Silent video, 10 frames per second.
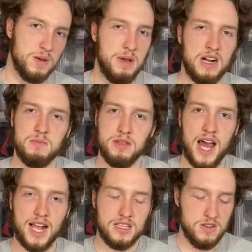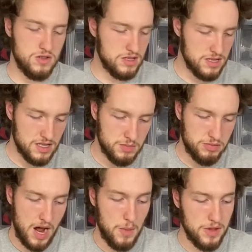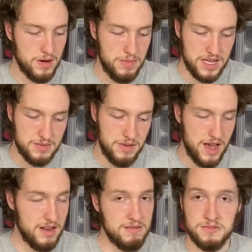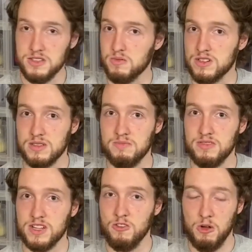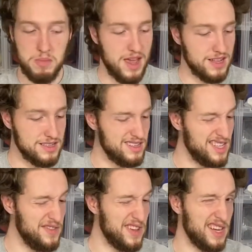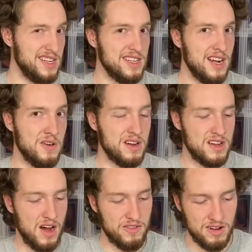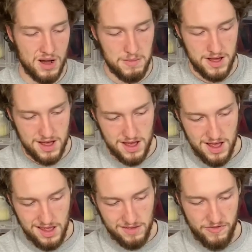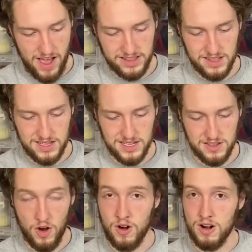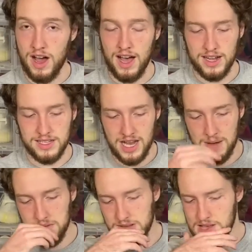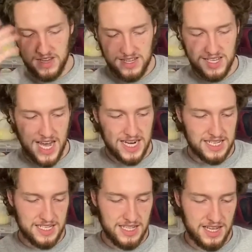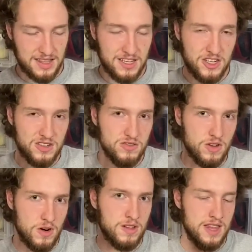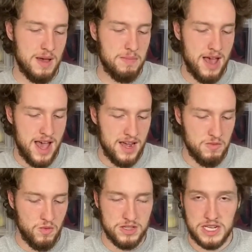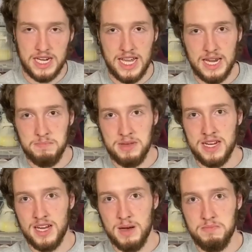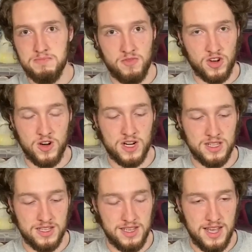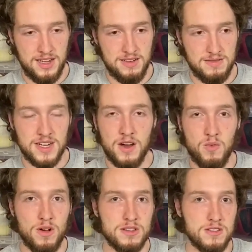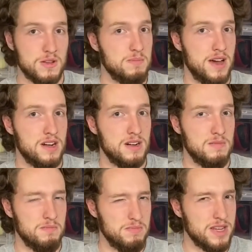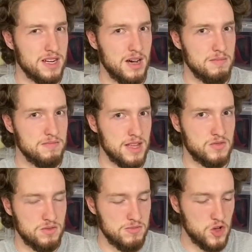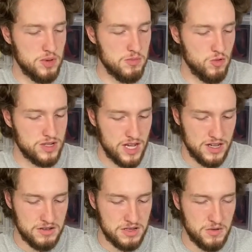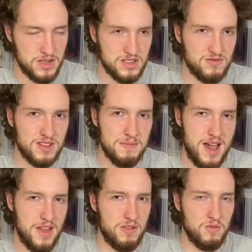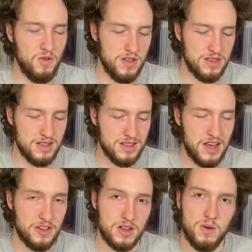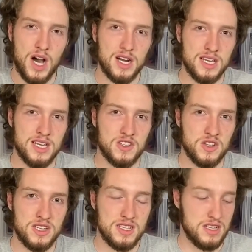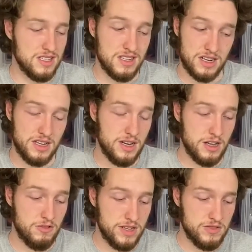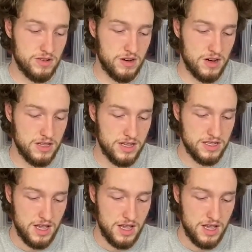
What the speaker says: a pair of black toes, this is probably your best bet, and just wear some pretty long pants to see if you can, you know, cover up the fact that these aren't high tops, because honestly, like, the shoes aren't that bad. Ones are gonna get beat up regardless, and you know, ones look better beat up. That's what most people would tell you, so it doesn't really matter what the leather quality is on these, because they're gonna crease regardless.